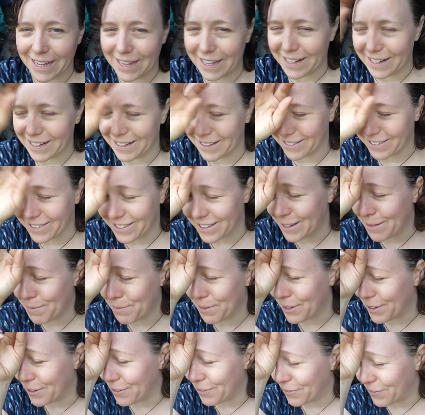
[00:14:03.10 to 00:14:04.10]
get a little
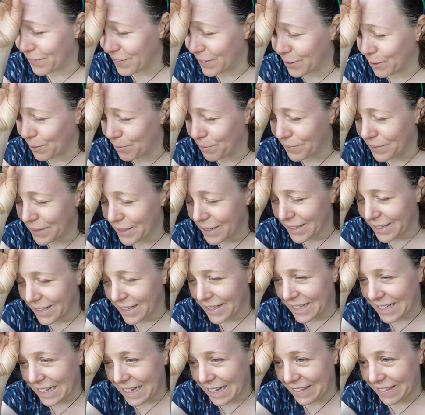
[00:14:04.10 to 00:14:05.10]
snippet of film.
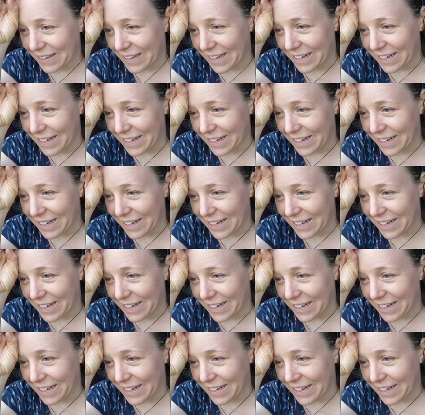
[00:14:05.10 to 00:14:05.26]
And